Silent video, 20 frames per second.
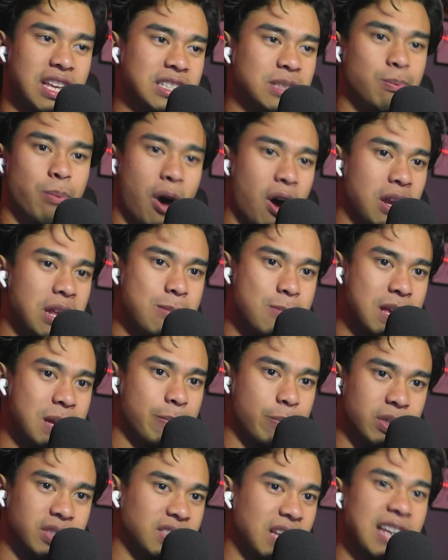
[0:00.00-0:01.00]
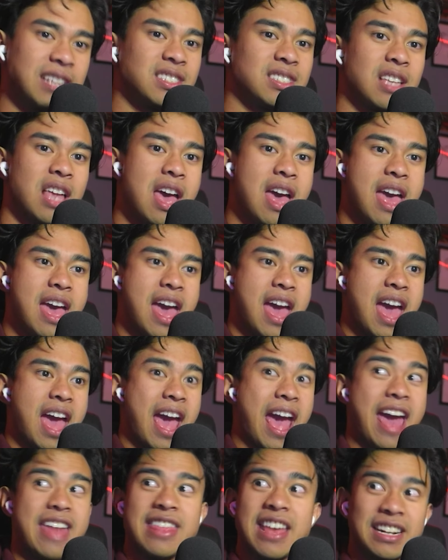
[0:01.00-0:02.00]
his body being possessed.
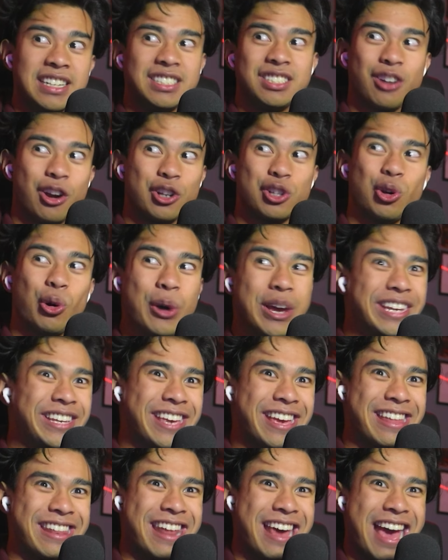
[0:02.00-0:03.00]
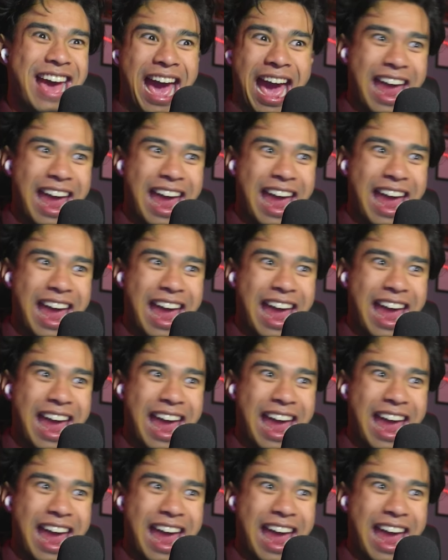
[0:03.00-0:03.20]
And then he started tweaking.